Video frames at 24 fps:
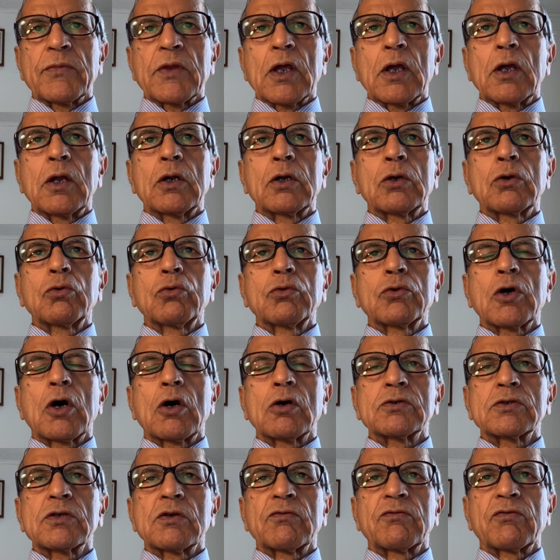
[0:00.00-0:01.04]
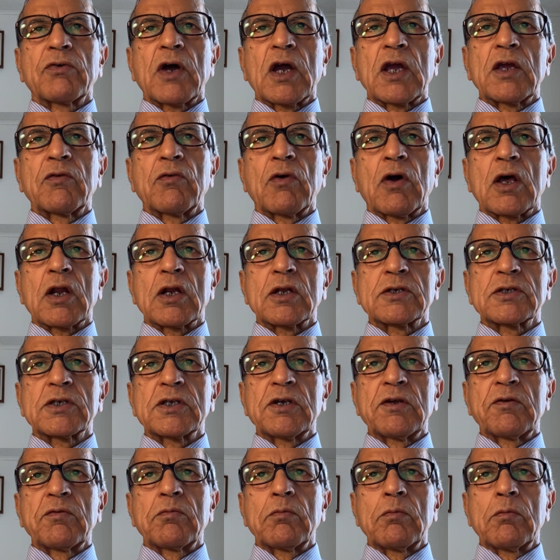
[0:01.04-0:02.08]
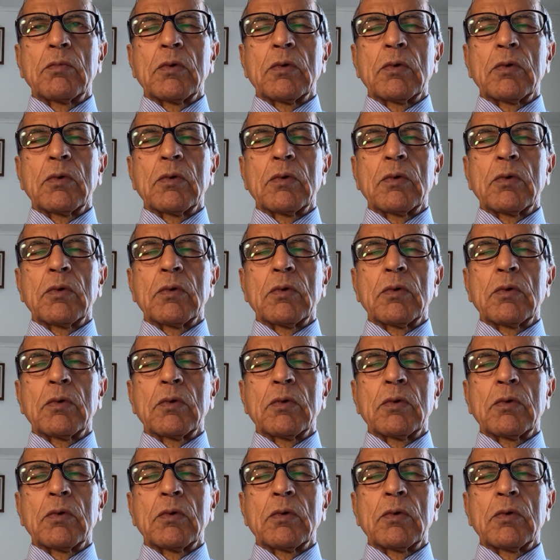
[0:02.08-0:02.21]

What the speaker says: In 2005, I received